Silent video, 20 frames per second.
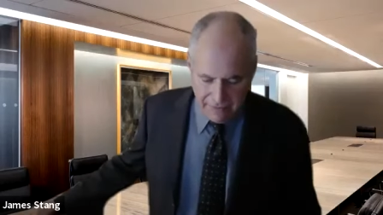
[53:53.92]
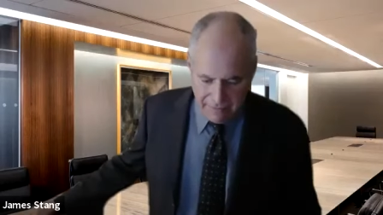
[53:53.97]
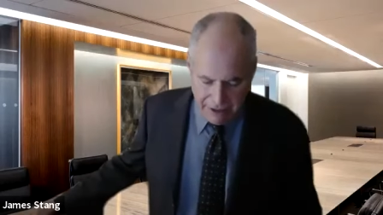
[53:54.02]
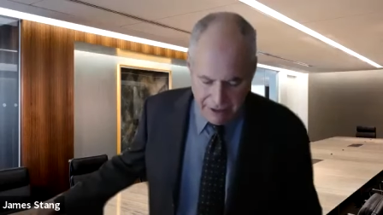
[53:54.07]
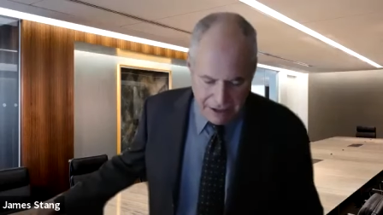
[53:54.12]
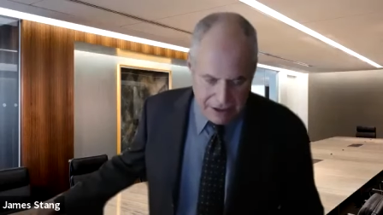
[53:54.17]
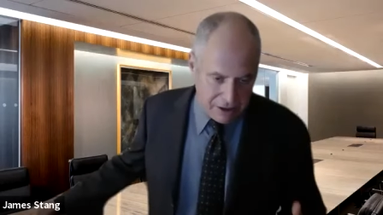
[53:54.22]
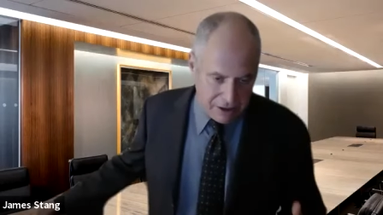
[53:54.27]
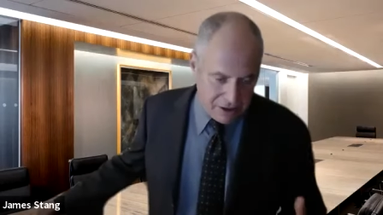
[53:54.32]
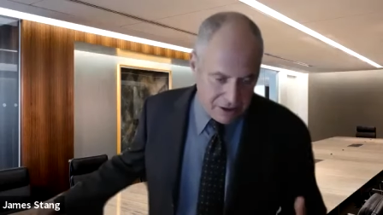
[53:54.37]

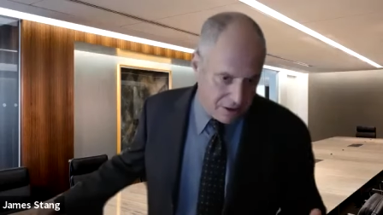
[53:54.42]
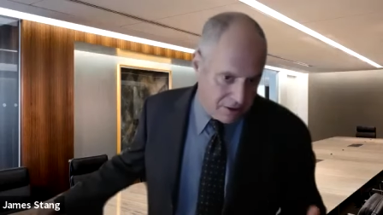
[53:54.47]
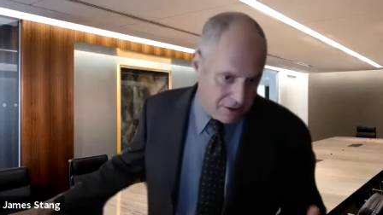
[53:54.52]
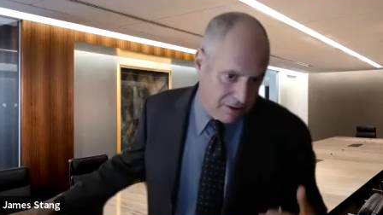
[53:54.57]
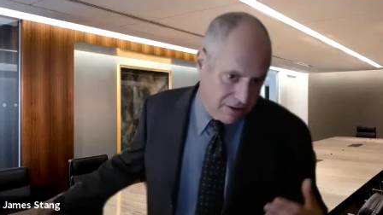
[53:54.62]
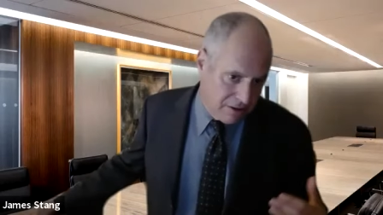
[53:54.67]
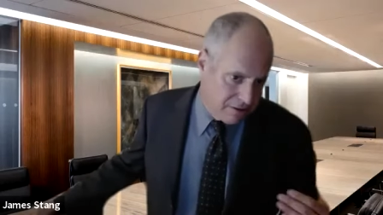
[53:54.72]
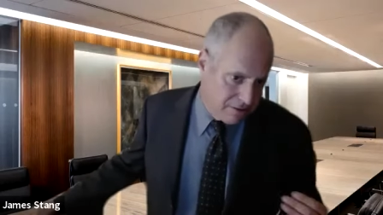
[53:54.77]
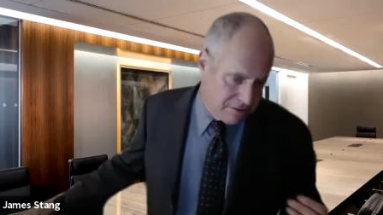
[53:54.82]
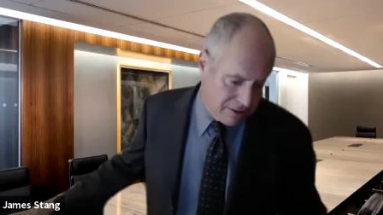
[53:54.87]
meets a
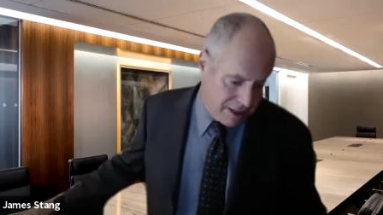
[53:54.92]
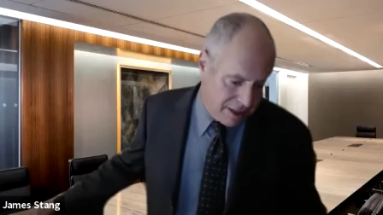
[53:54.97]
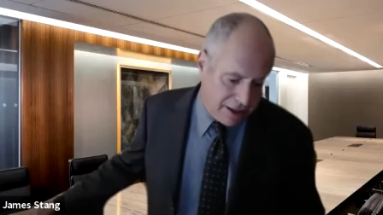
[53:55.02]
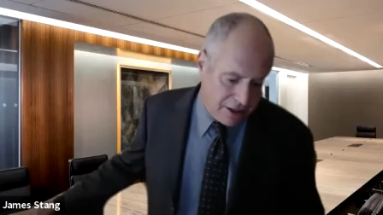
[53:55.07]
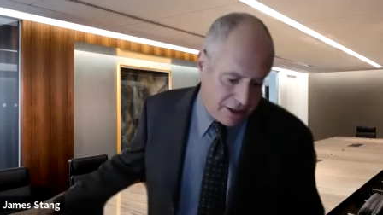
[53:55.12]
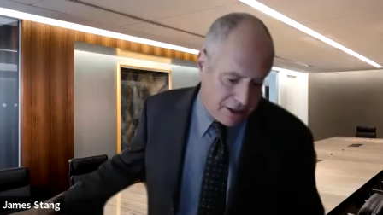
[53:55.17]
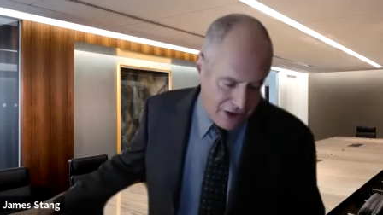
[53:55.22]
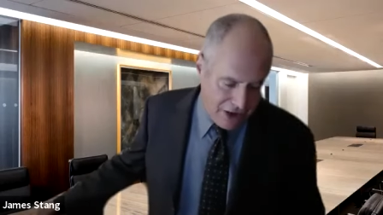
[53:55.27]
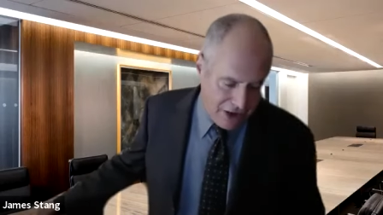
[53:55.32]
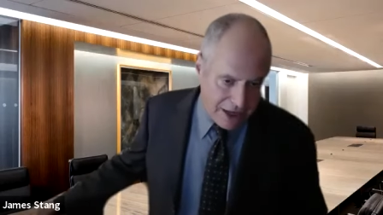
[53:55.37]
certain
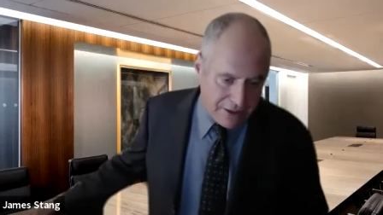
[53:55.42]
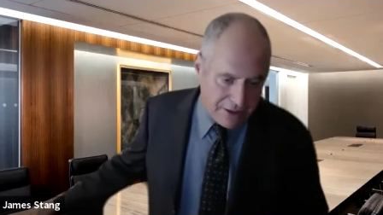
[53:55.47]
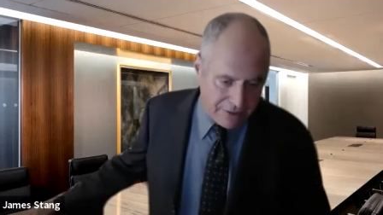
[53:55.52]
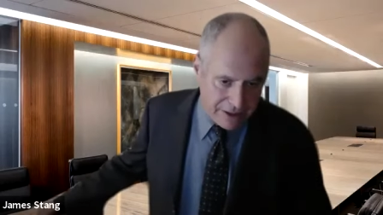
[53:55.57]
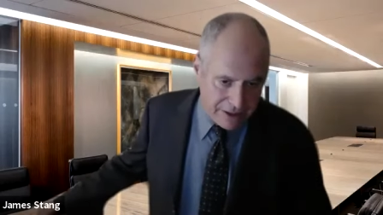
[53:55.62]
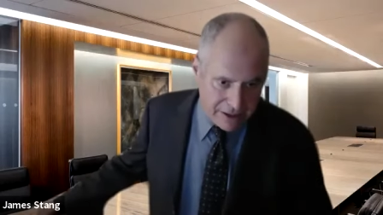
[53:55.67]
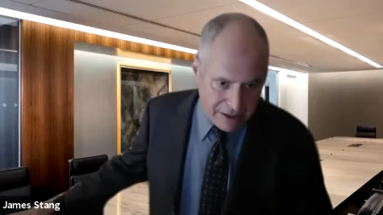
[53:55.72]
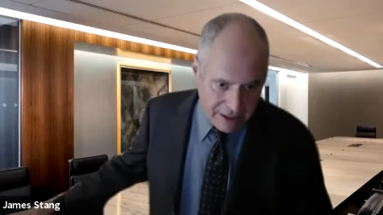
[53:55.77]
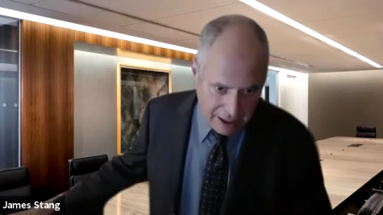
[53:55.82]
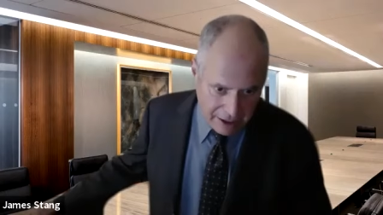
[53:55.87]

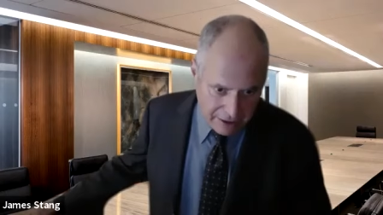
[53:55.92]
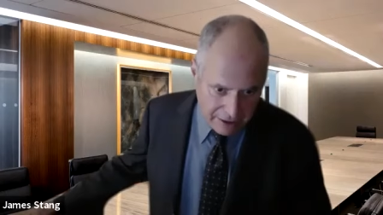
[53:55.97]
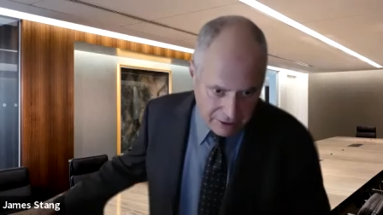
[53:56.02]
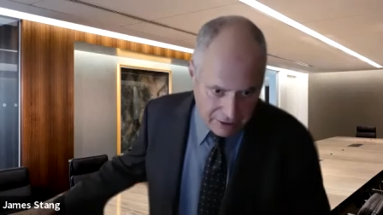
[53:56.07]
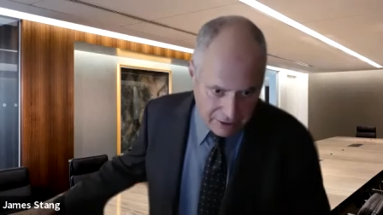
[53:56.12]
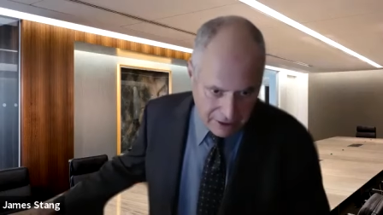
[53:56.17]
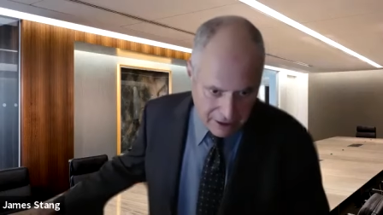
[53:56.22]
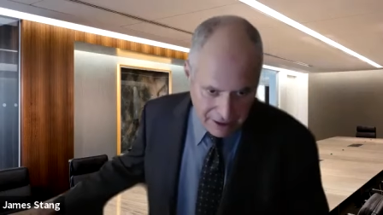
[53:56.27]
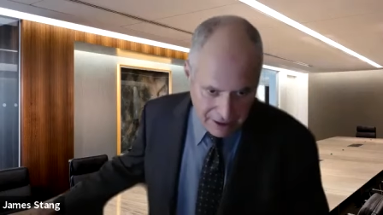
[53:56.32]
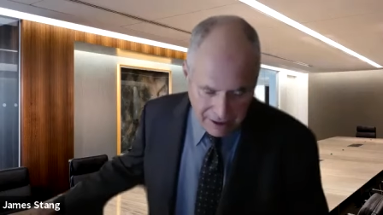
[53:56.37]
satisfactory
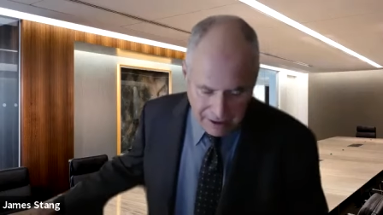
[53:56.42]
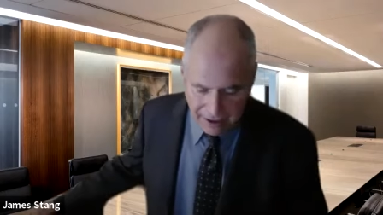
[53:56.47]
standard.